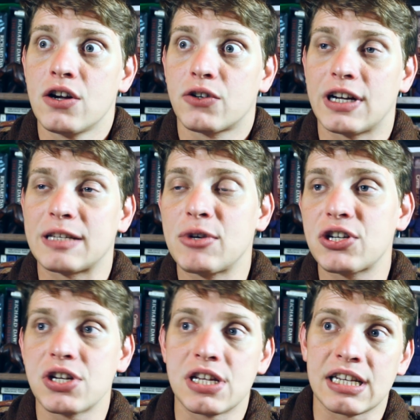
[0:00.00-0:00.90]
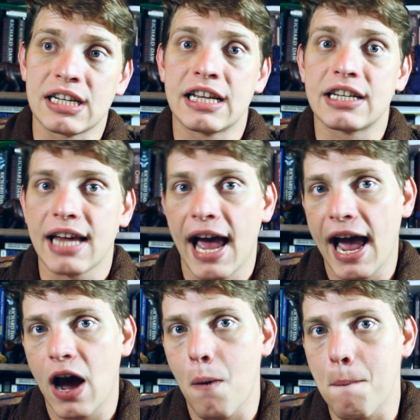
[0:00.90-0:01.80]
transmission is linked to
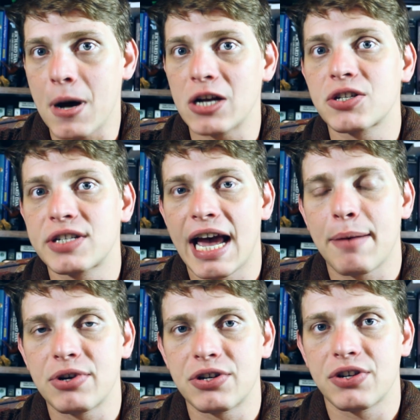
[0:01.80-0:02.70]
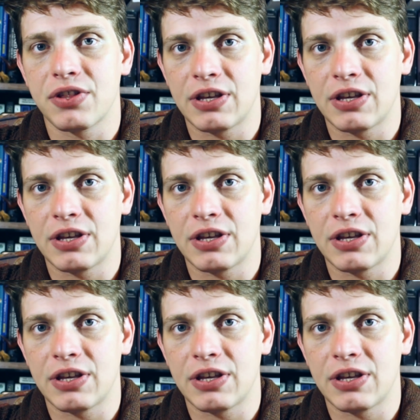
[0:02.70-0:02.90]
how much damage